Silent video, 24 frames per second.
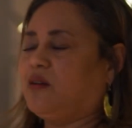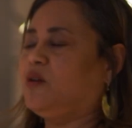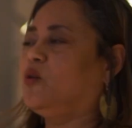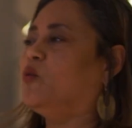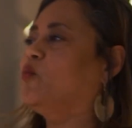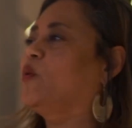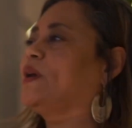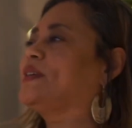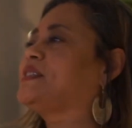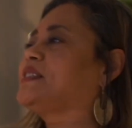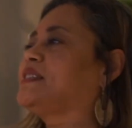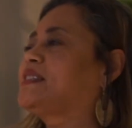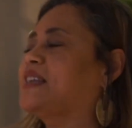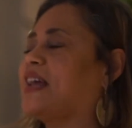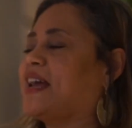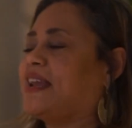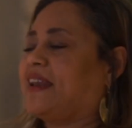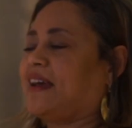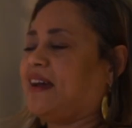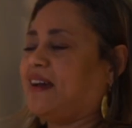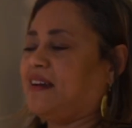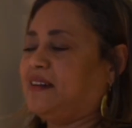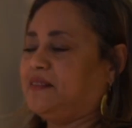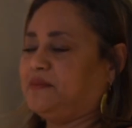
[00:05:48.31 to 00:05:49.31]

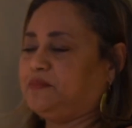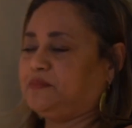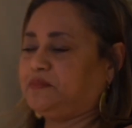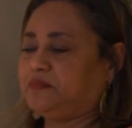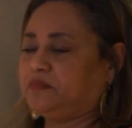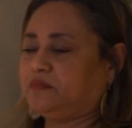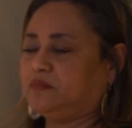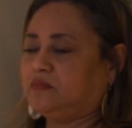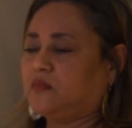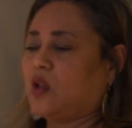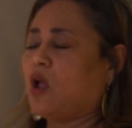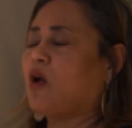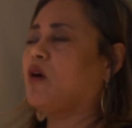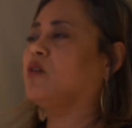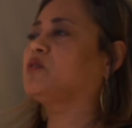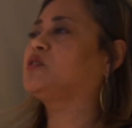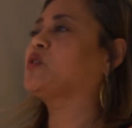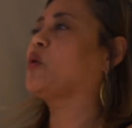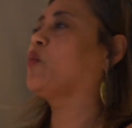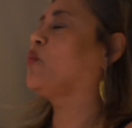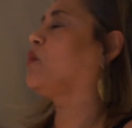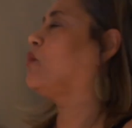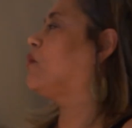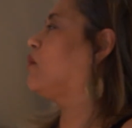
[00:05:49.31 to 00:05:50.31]
Wesera. Oh,
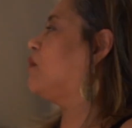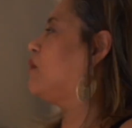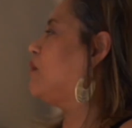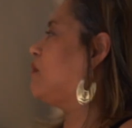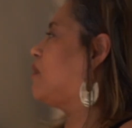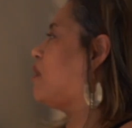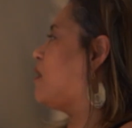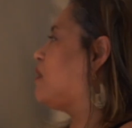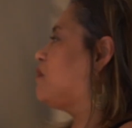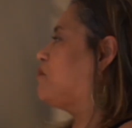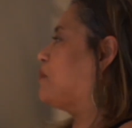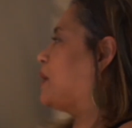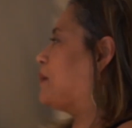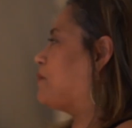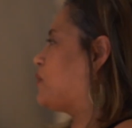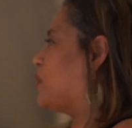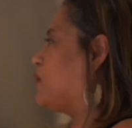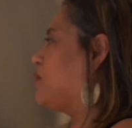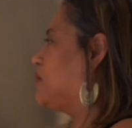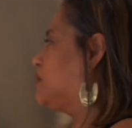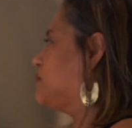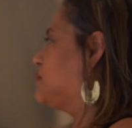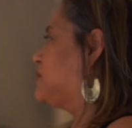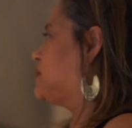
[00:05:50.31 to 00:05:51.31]
so all my
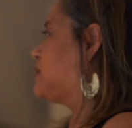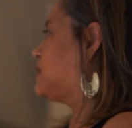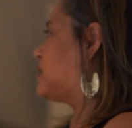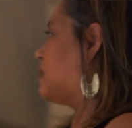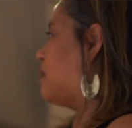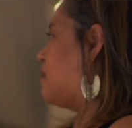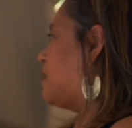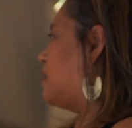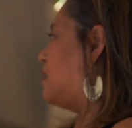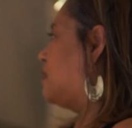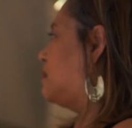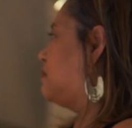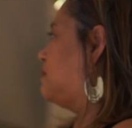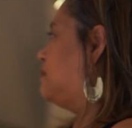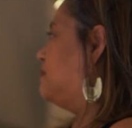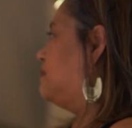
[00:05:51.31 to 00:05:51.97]
poems are